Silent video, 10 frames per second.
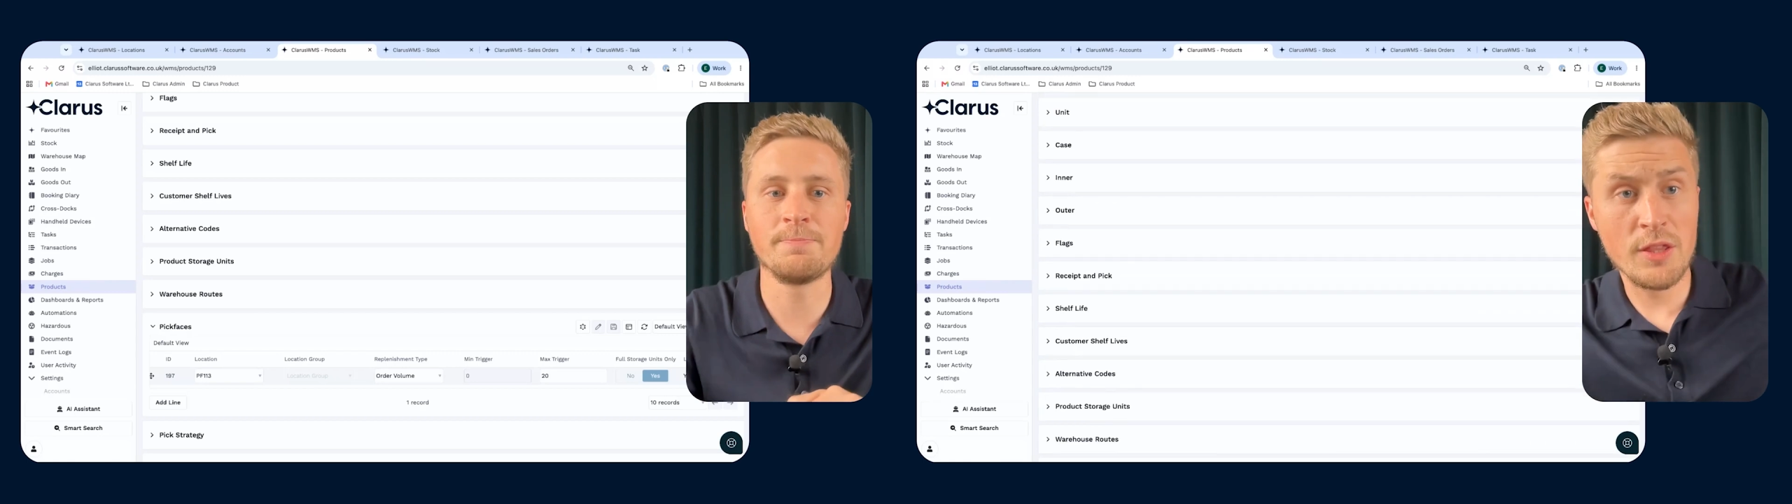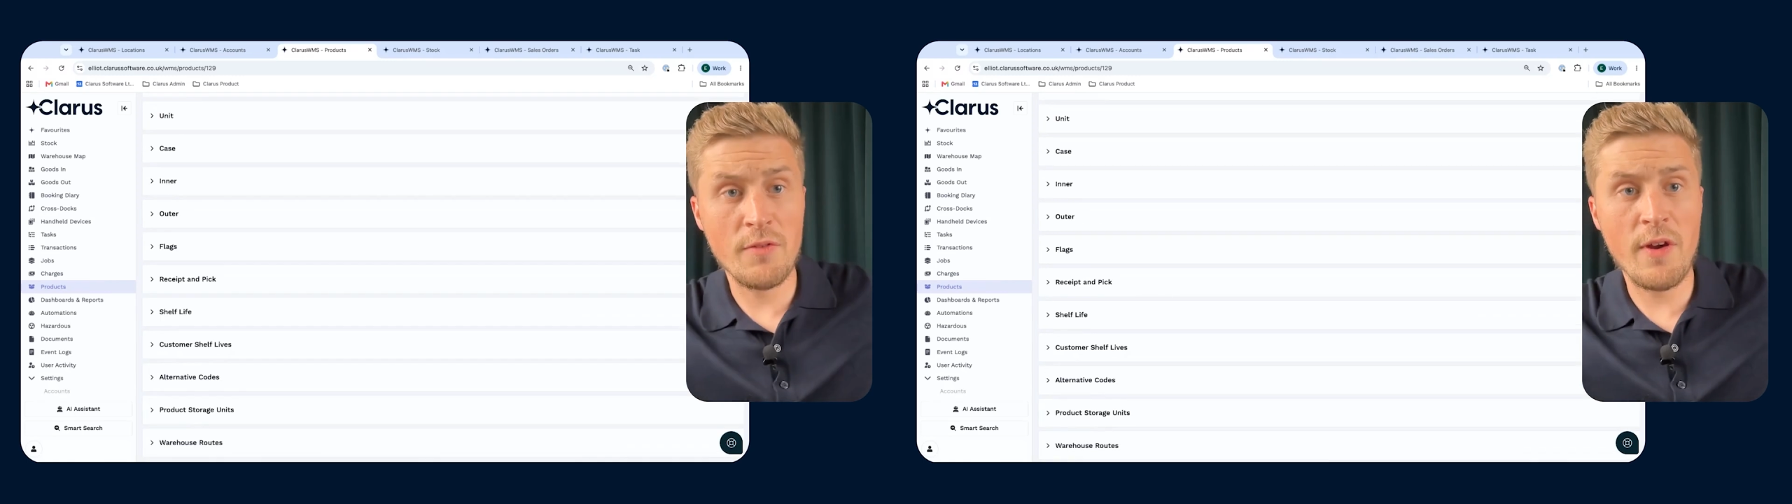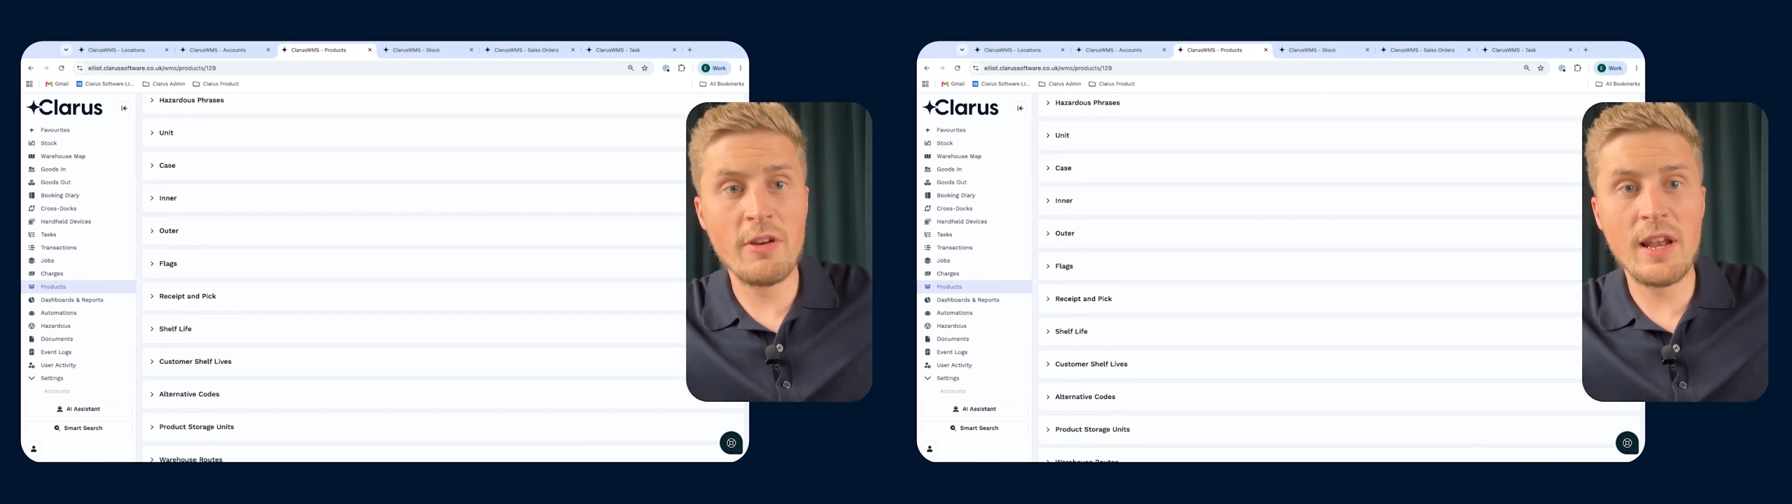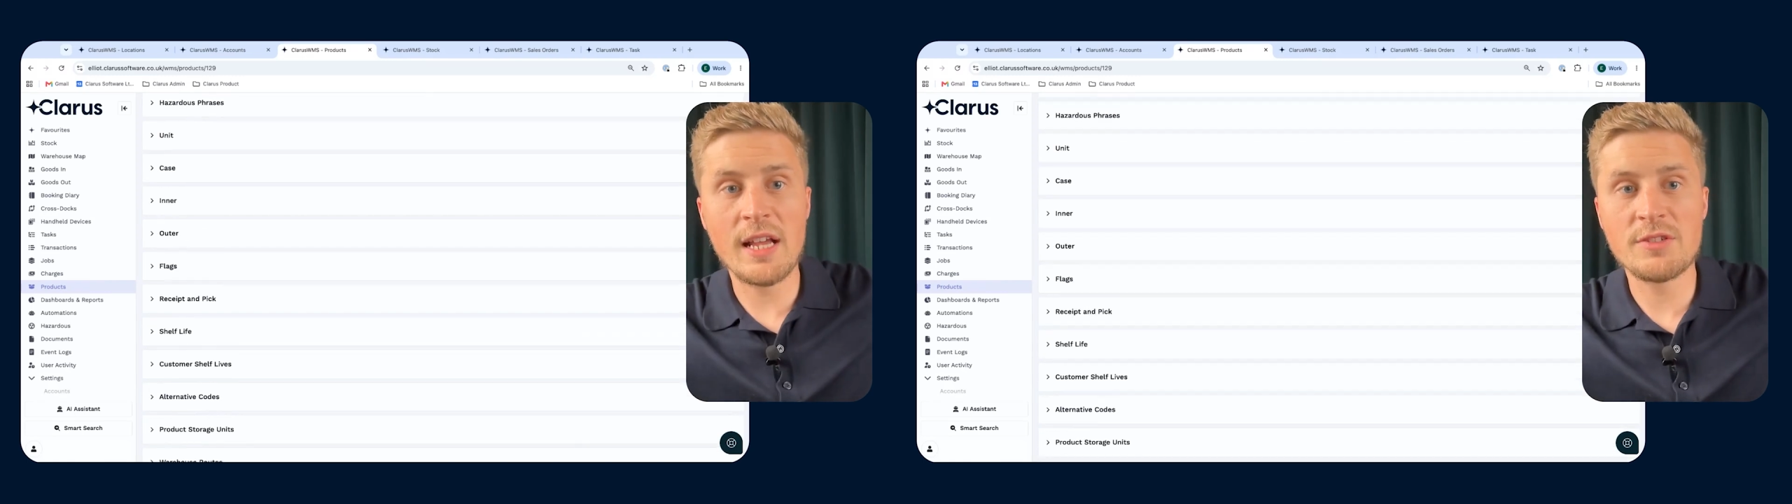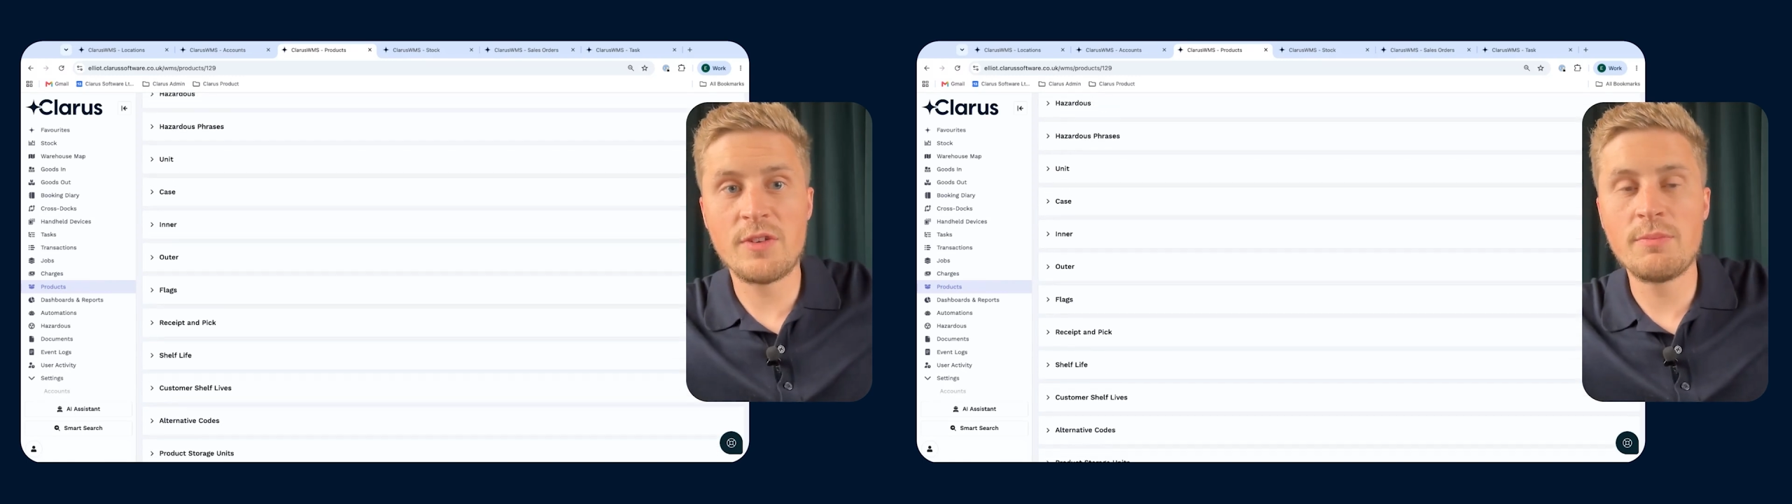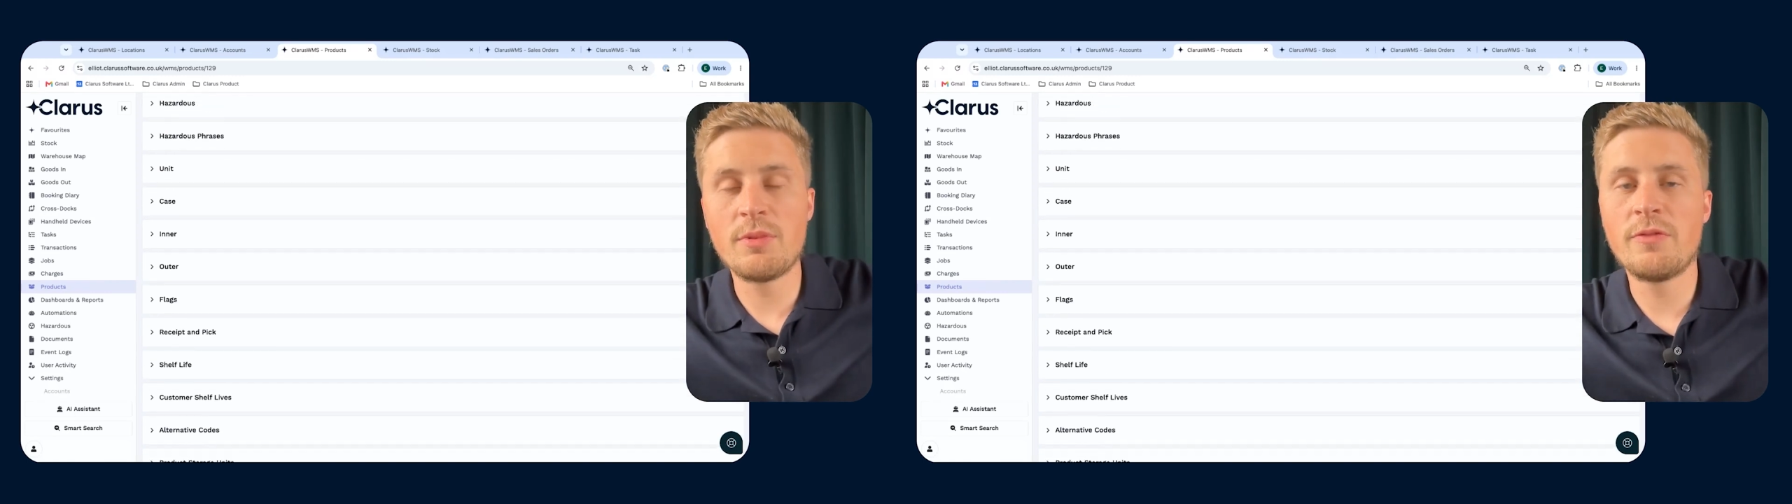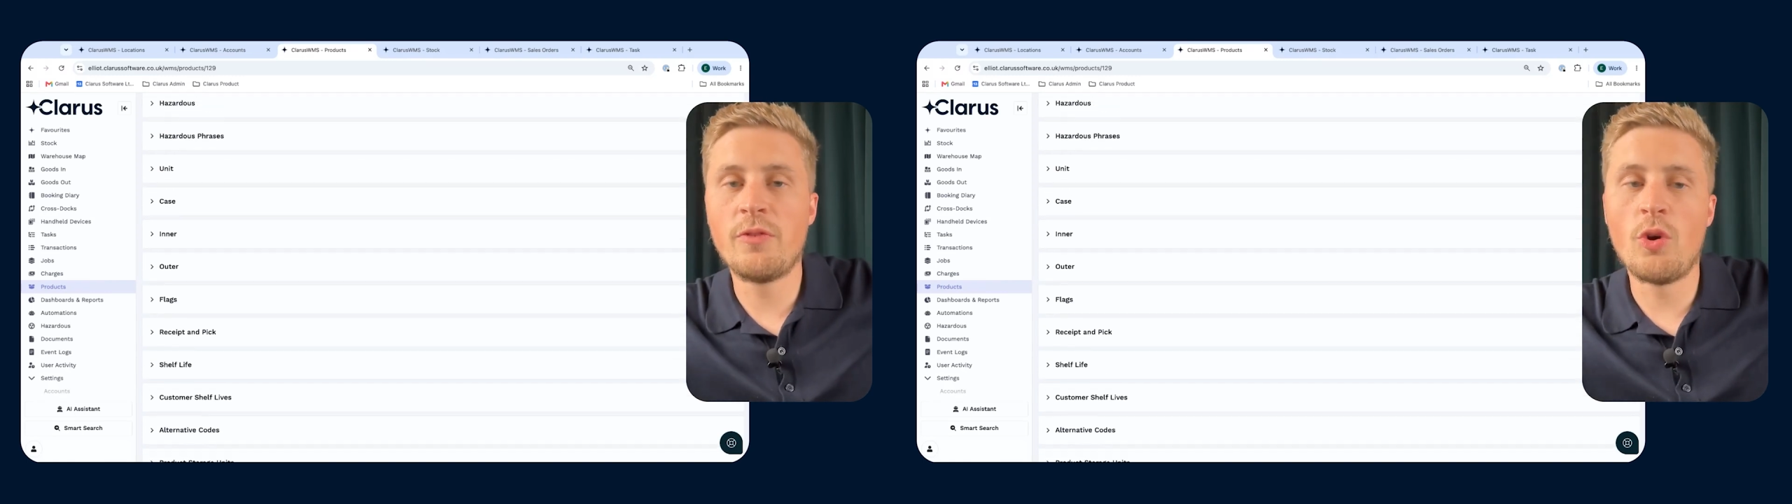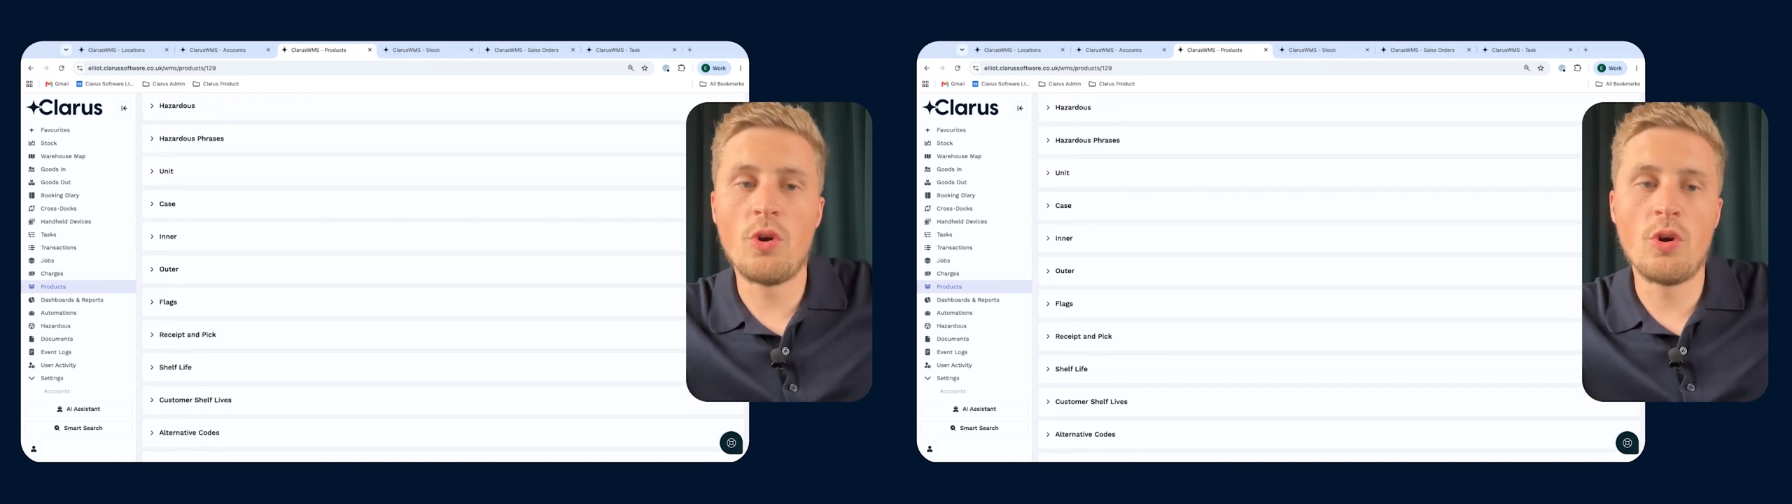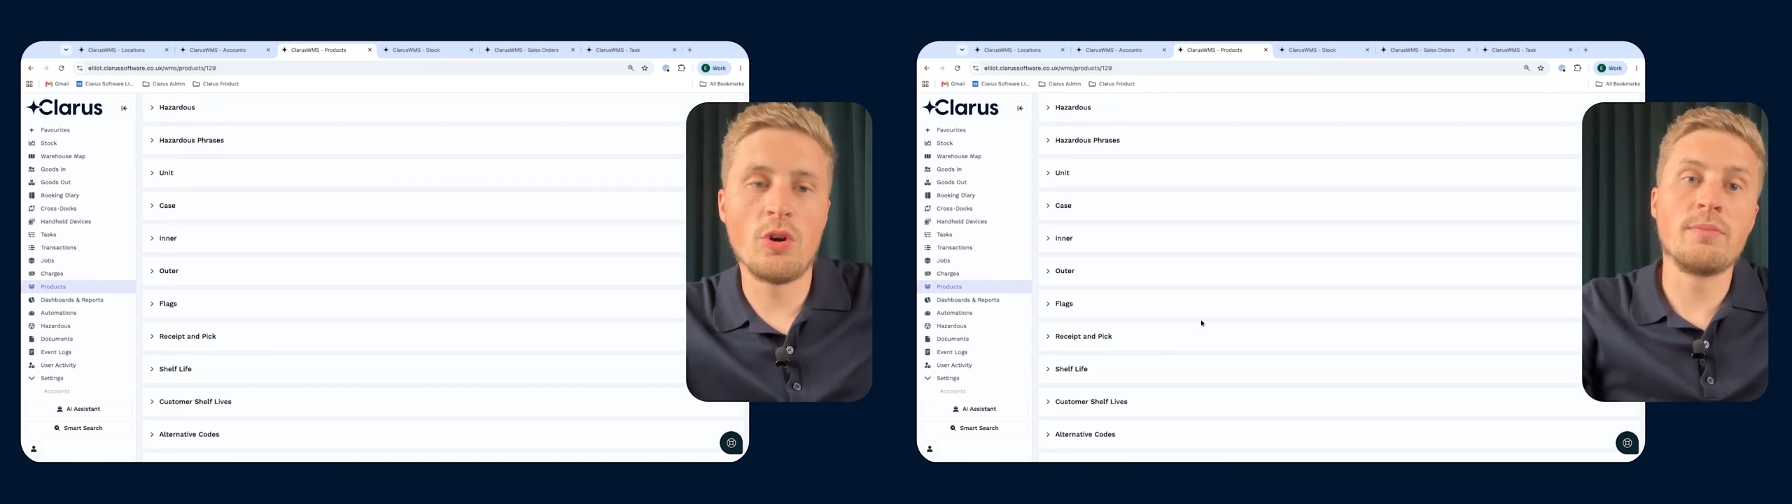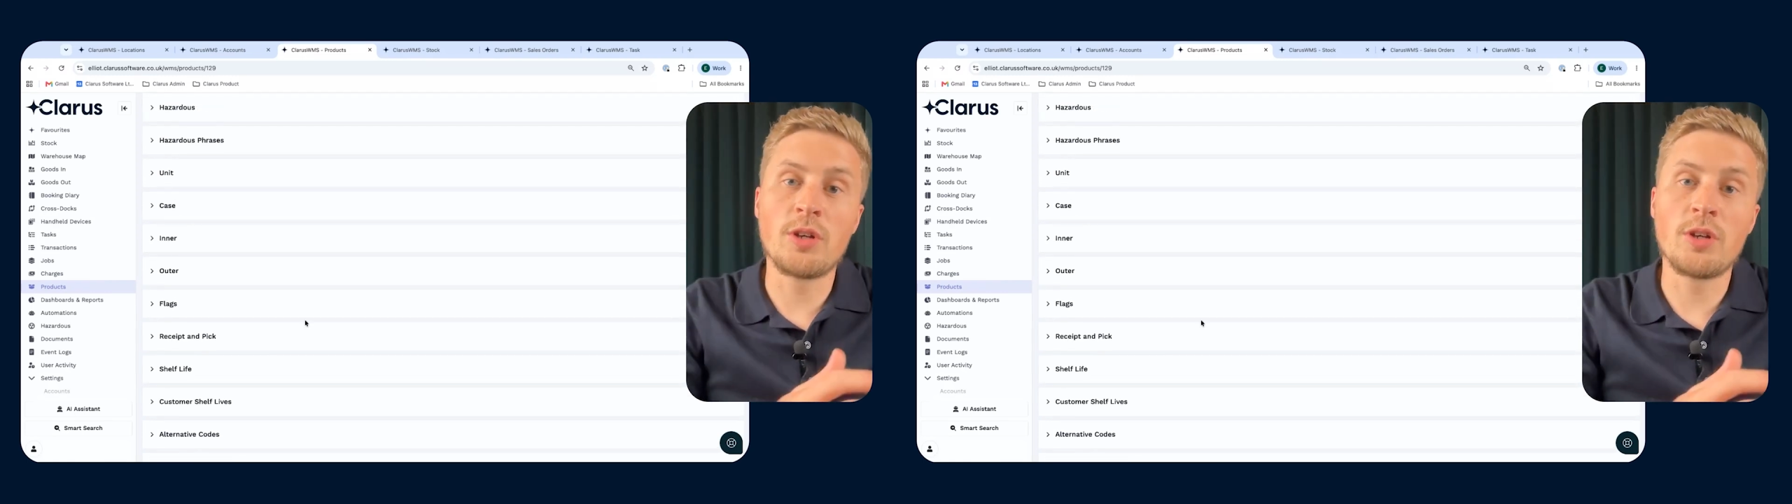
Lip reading: The very last thing before